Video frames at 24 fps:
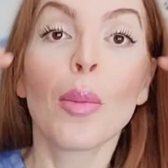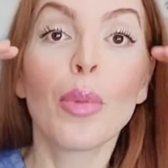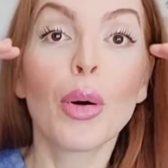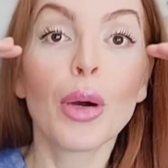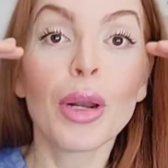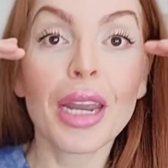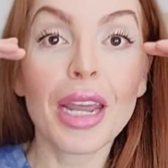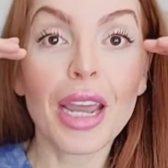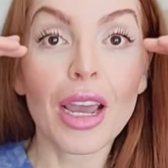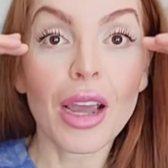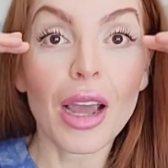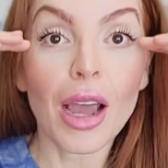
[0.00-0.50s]
put
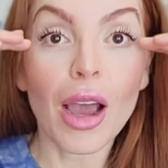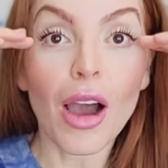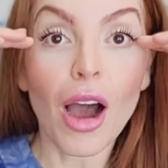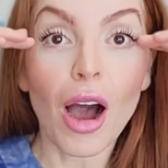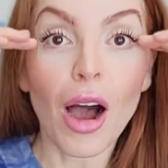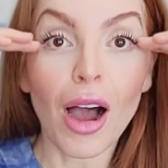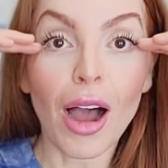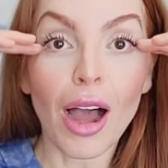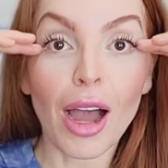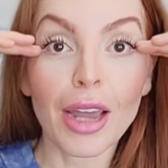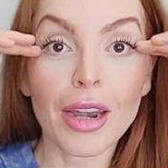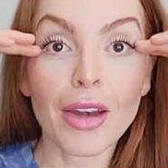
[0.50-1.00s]
it
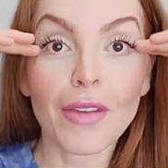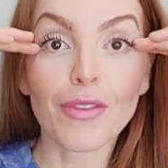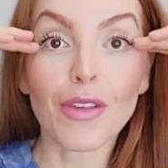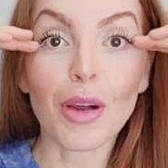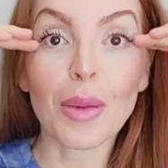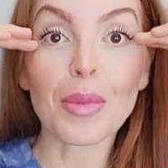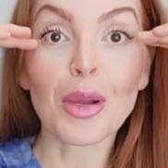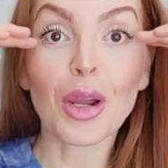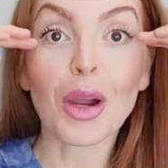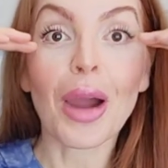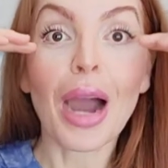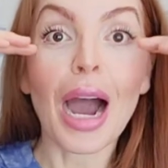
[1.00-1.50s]
on
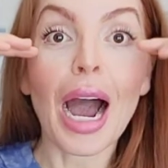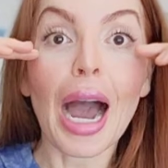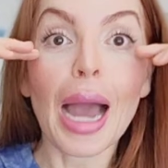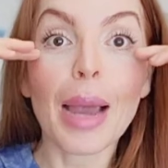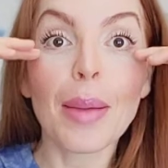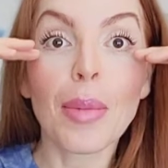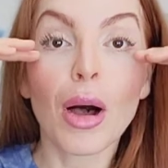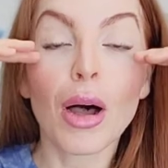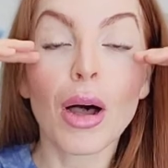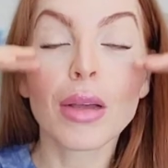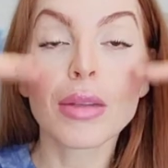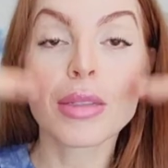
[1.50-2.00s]
from your
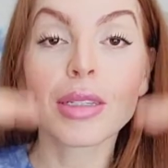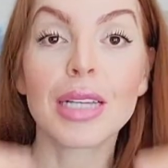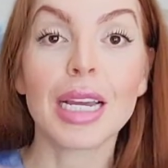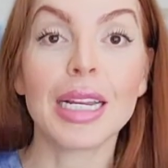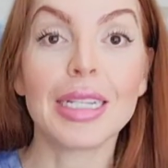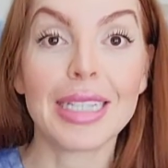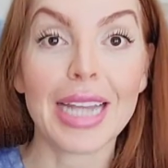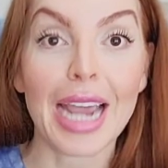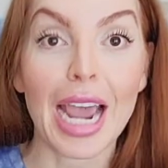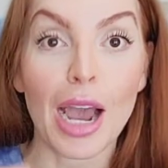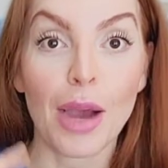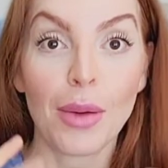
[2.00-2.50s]
eyeballs
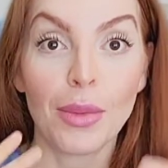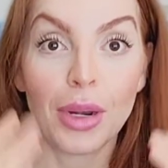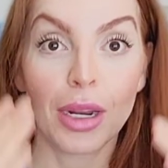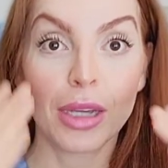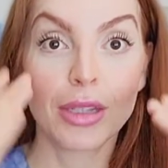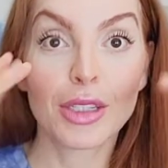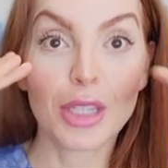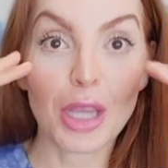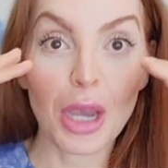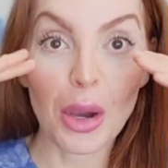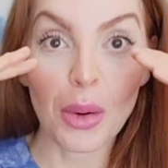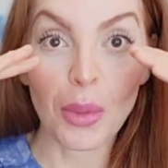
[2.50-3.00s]
down.
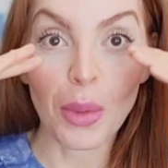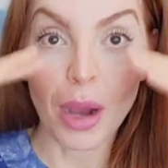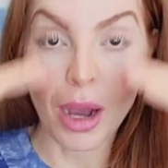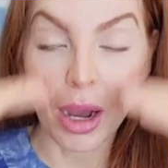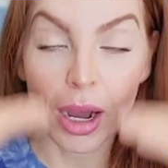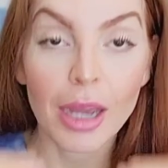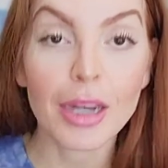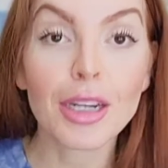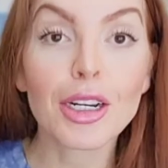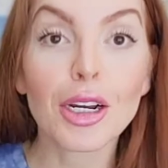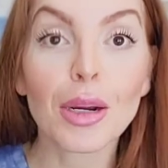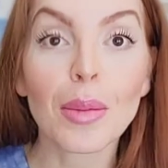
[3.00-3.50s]
So
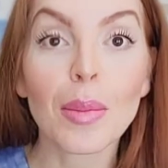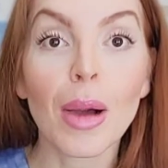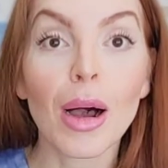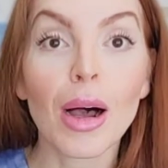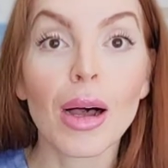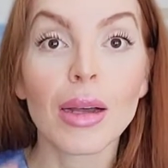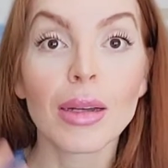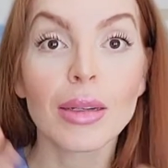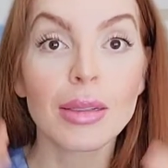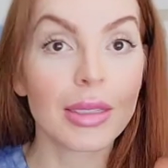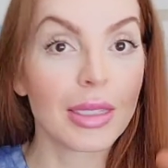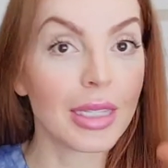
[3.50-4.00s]
under your
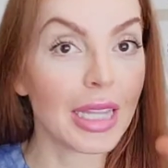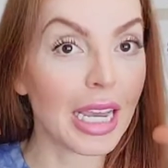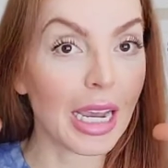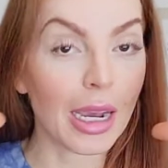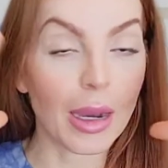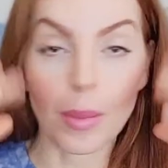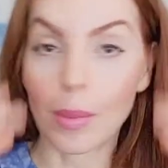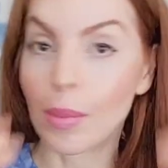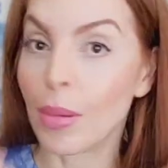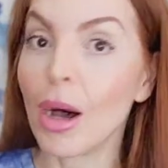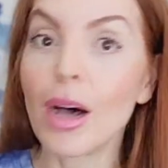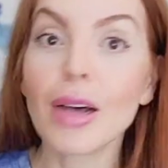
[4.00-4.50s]
balls,
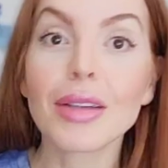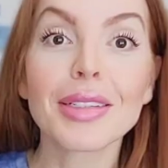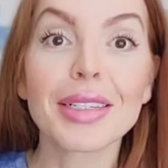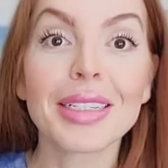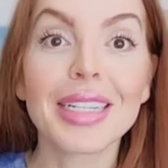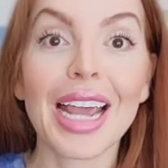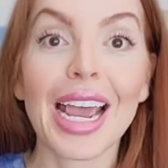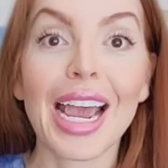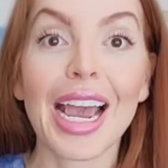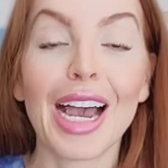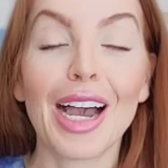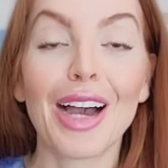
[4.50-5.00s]
think balls
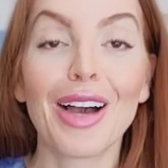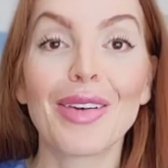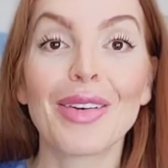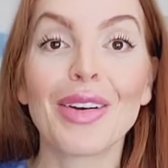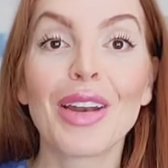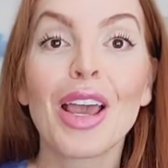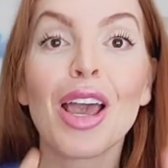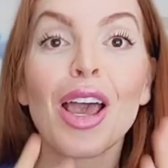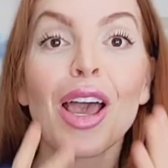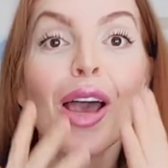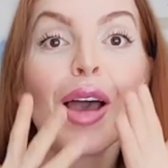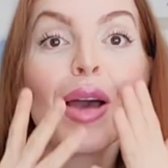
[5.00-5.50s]

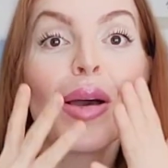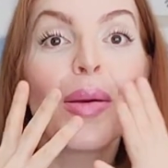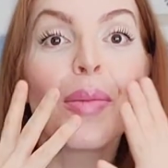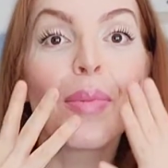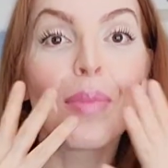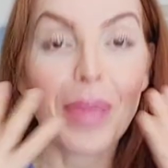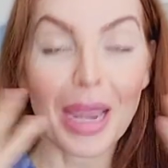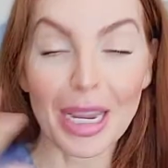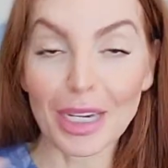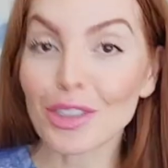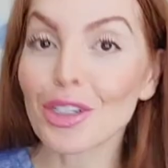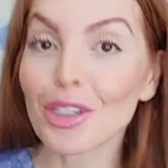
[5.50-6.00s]
down.
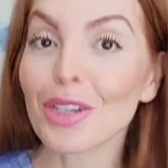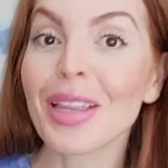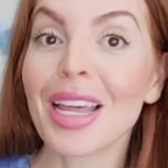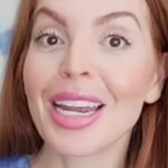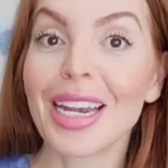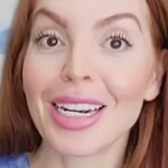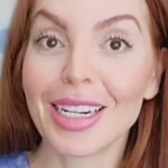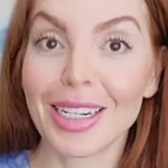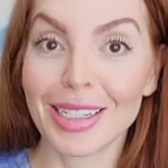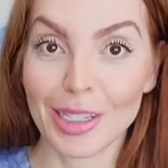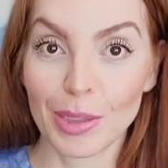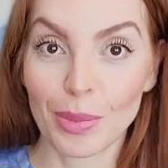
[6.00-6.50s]
Make sure that
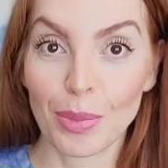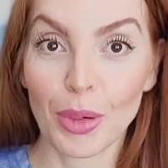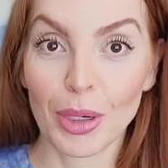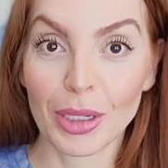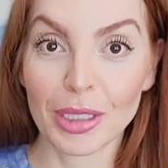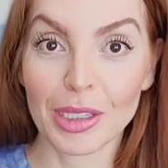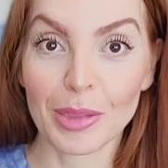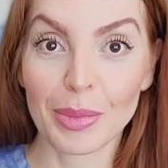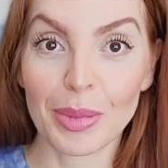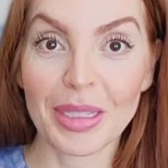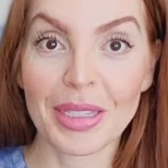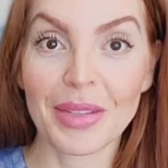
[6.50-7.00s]
it is
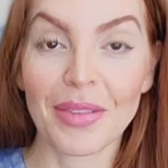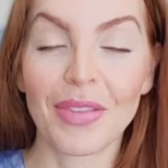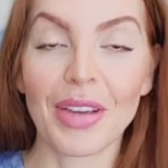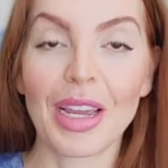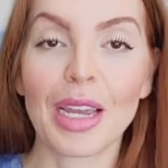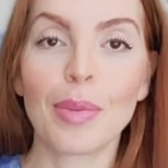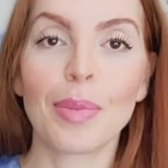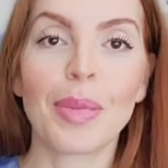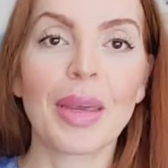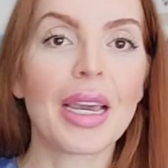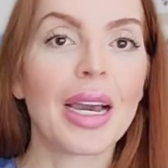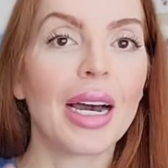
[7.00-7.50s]

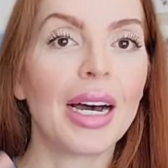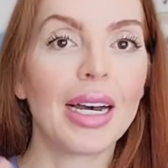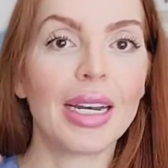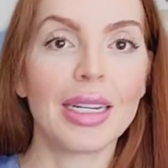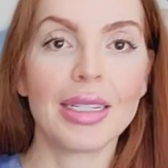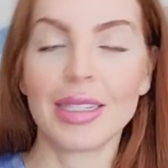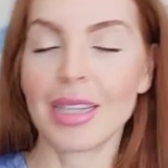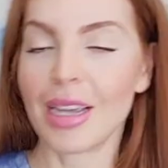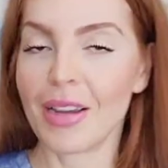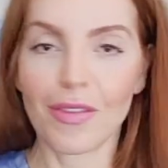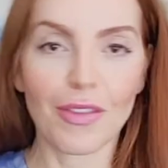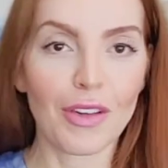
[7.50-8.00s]
sport-specific, because
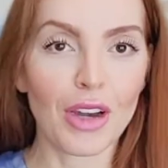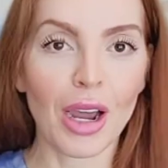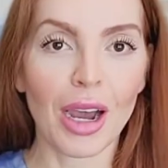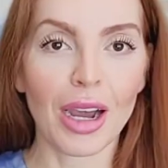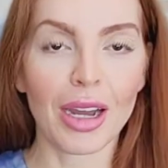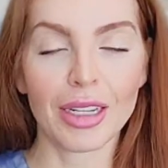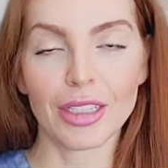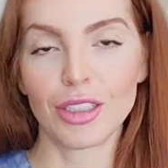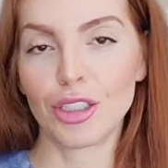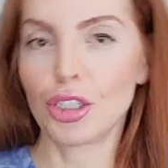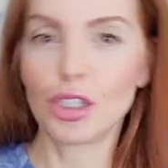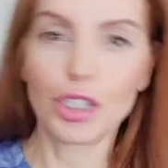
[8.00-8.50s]
if not,
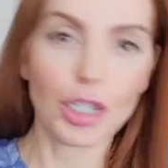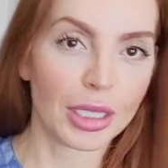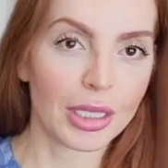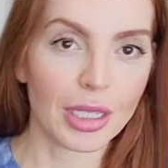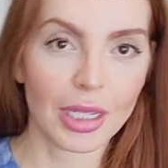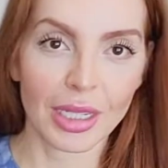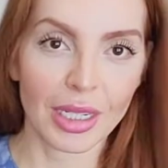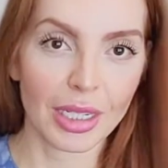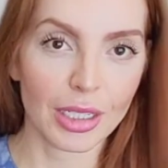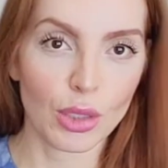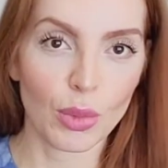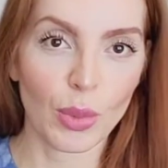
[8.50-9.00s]
it's just
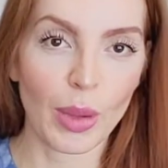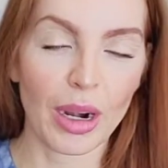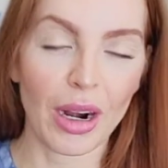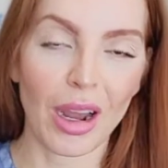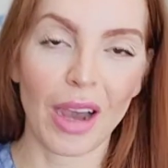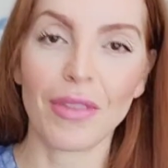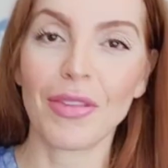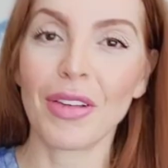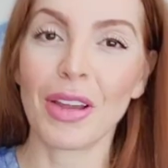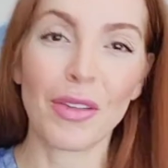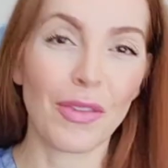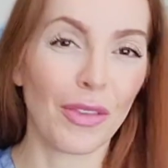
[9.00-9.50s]
gonna sweat
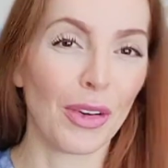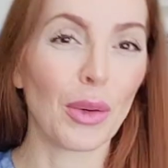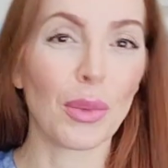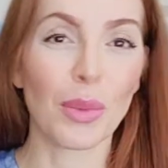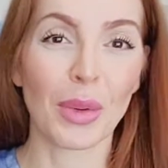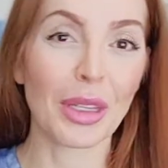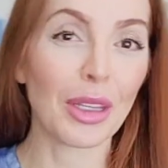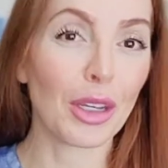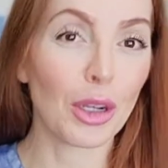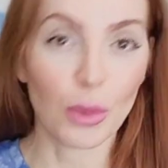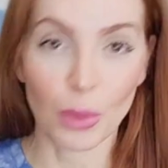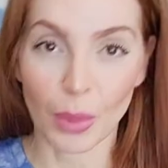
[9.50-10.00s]
off and feel
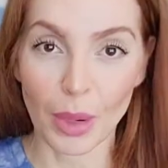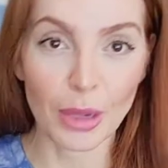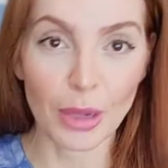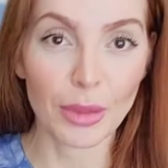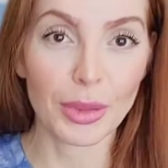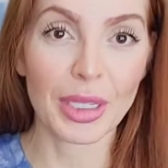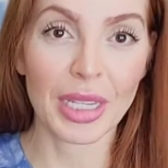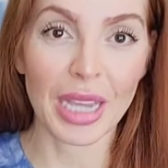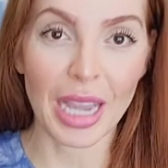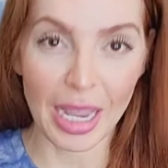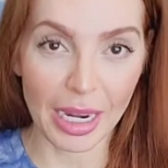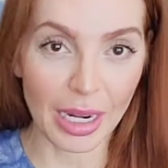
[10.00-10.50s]
really
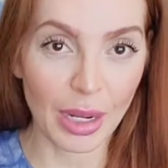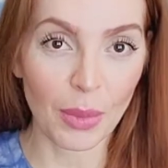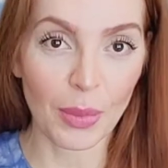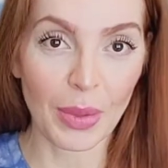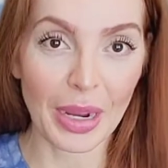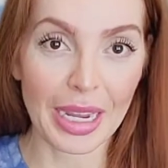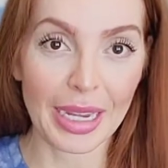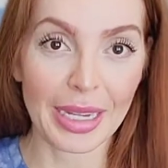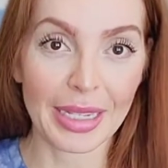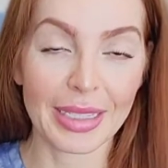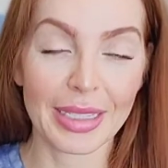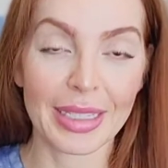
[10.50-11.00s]
gross
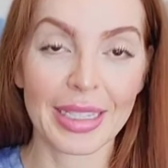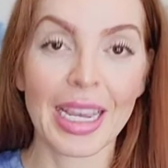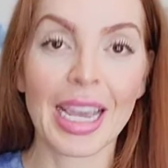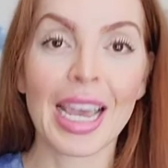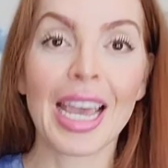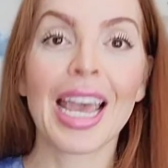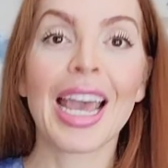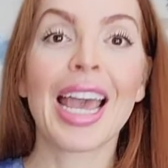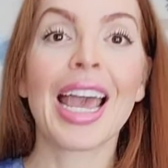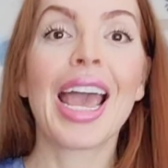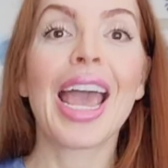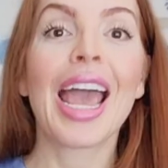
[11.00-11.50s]
anyways.
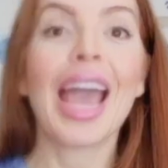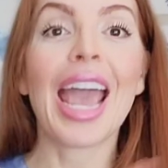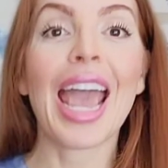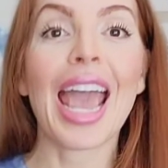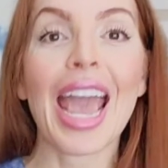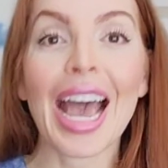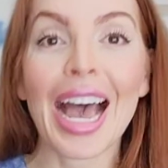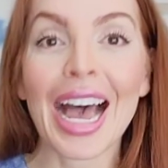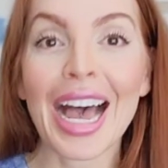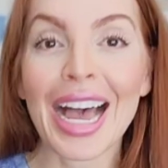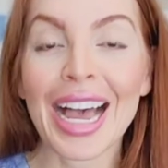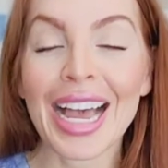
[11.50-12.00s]

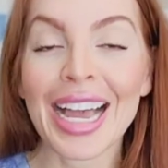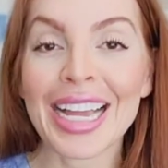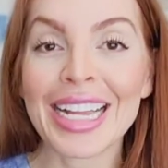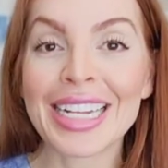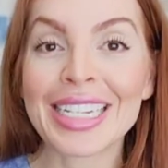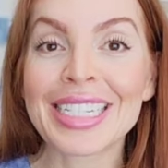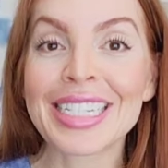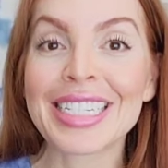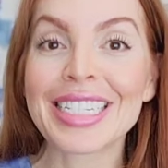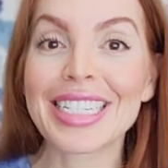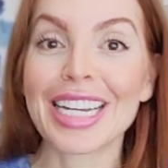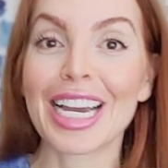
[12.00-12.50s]

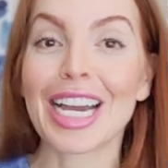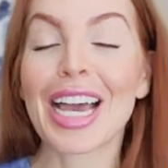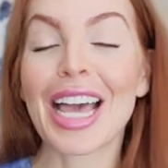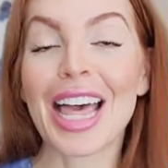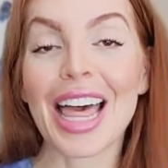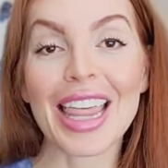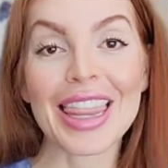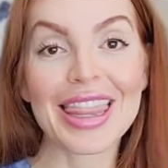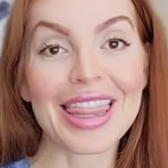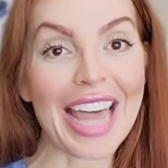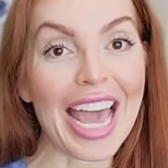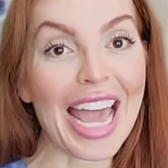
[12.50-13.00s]
And
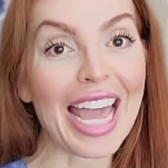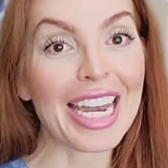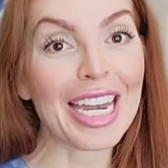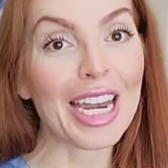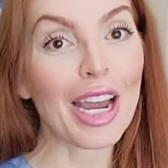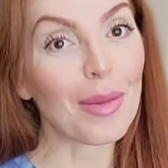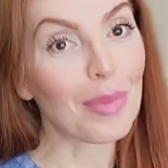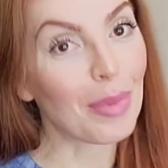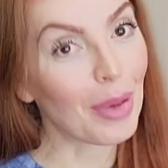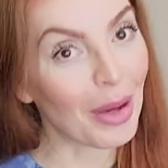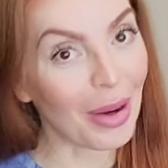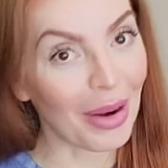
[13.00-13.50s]
then
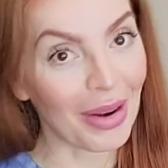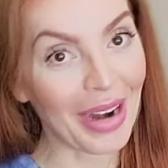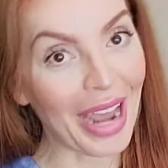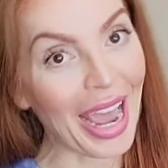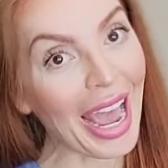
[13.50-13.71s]
put on a